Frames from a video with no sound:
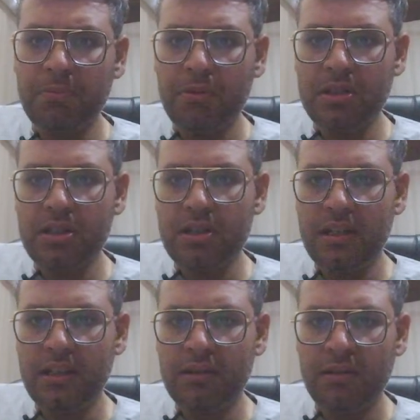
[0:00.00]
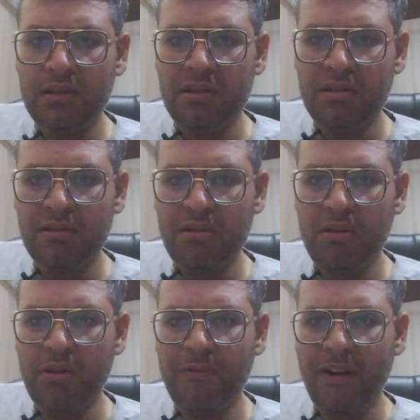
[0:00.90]
position is
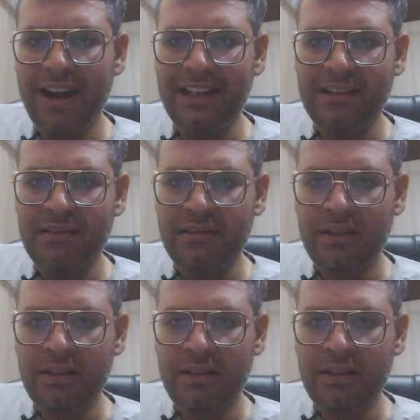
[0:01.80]
fine.